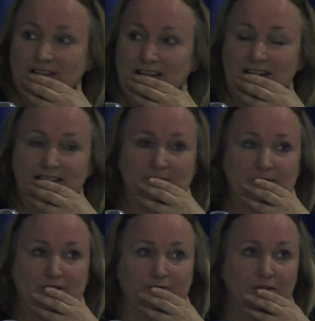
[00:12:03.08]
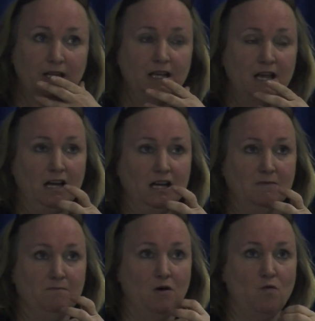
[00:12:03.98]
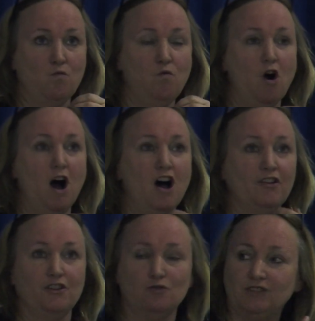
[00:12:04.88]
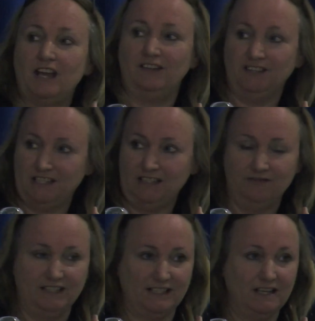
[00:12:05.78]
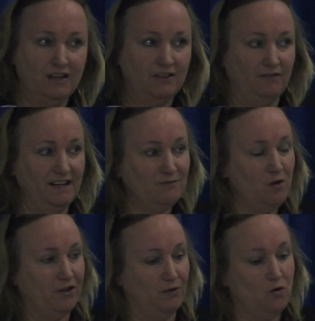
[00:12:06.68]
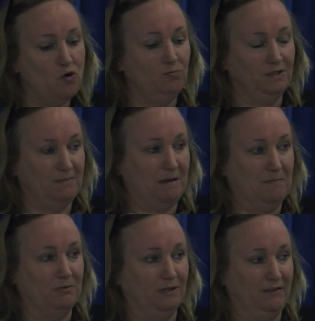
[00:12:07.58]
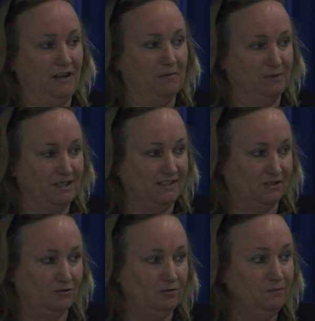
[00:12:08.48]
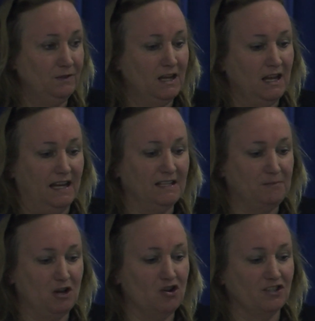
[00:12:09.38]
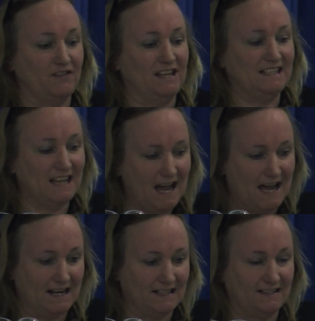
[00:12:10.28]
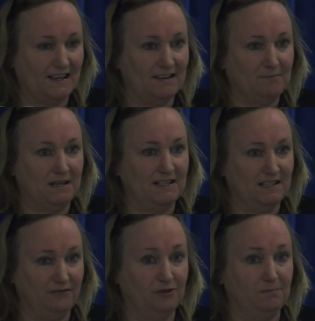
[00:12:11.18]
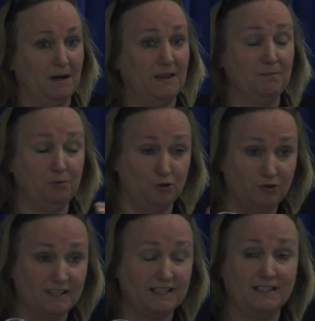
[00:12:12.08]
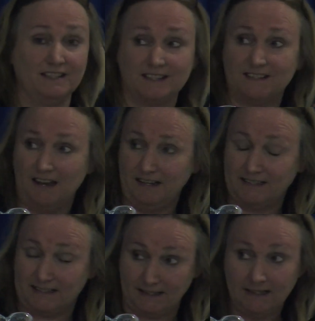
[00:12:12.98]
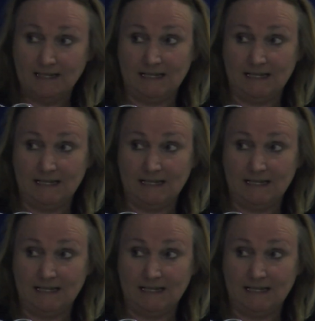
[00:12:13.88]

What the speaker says: really. It's about what are the alternatives? The reason why there are homeless people living in Bristol is because of the attacks that have been suffered by the poorest in society